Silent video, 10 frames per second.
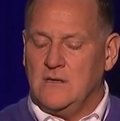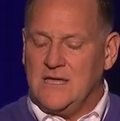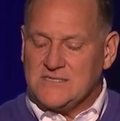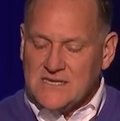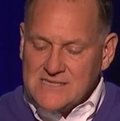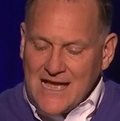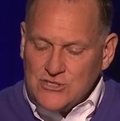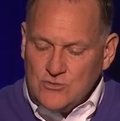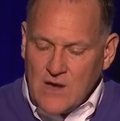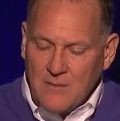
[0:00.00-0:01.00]
He says, I
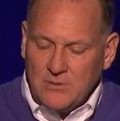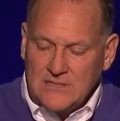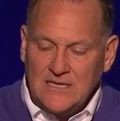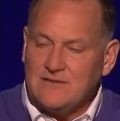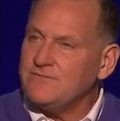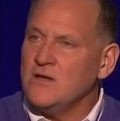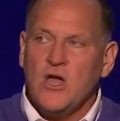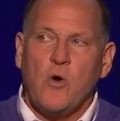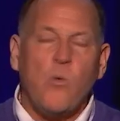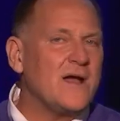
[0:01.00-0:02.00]
do not believe
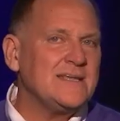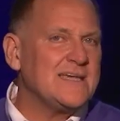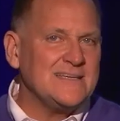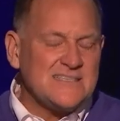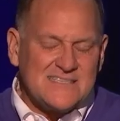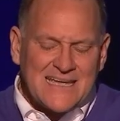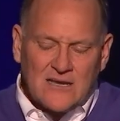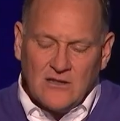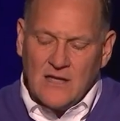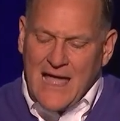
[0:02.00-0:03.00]
one can
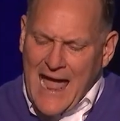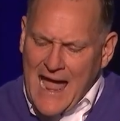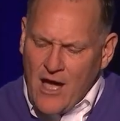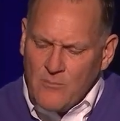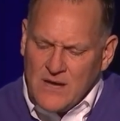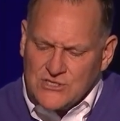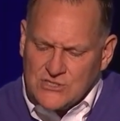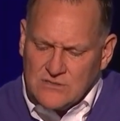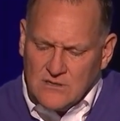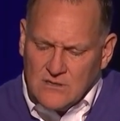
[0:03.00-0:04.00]
settle how
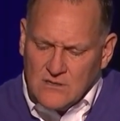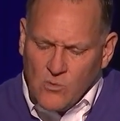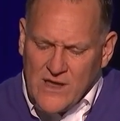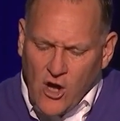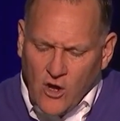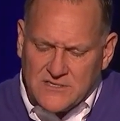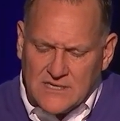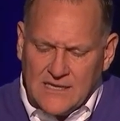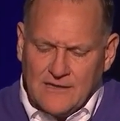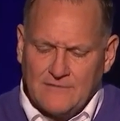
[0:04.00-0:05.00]
much we ought to
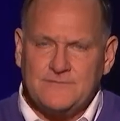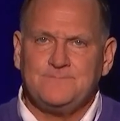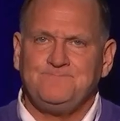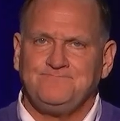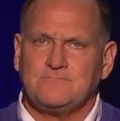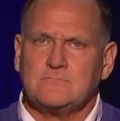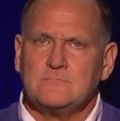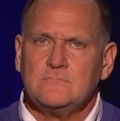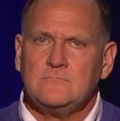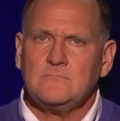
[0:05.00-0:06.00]
give.
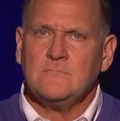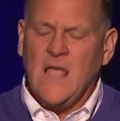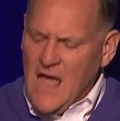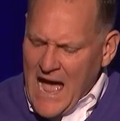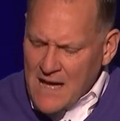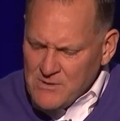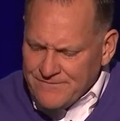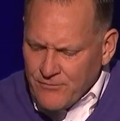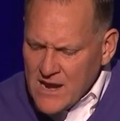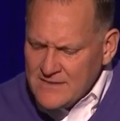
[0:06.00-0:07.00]
I'm
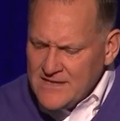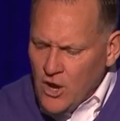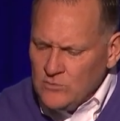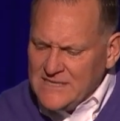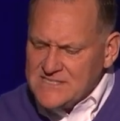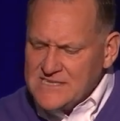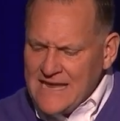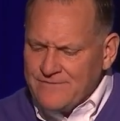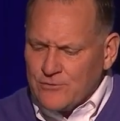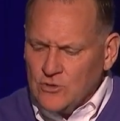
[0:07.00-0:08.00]
afraid the only
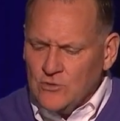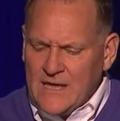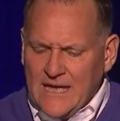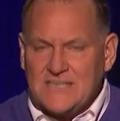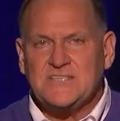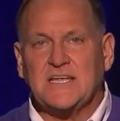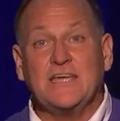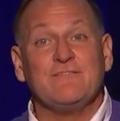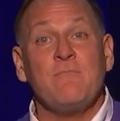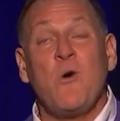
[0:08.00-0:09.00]
safe rule is to
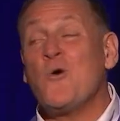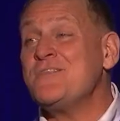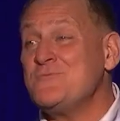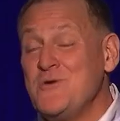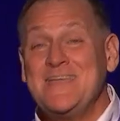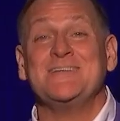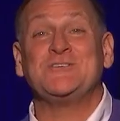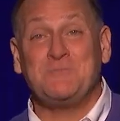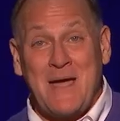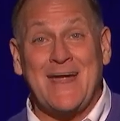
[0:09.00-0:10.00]
give more than we can
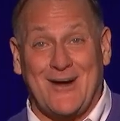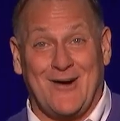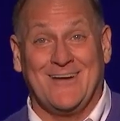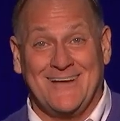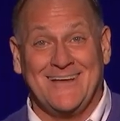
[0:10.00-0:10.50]
spare.